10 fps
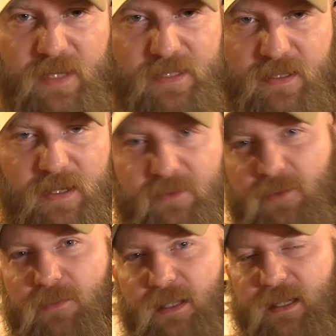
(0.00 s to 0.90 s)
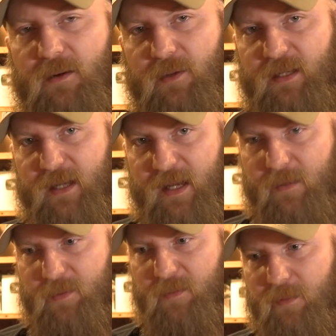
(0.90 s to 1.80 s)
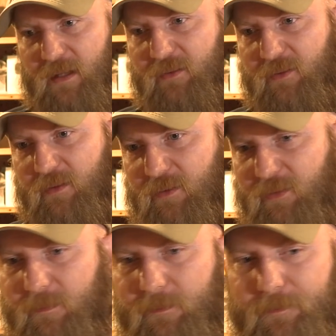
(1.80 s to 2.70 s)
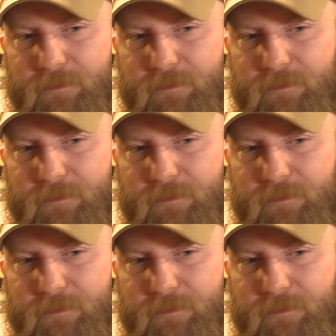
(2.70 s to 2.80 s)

That's never really going to happen because there's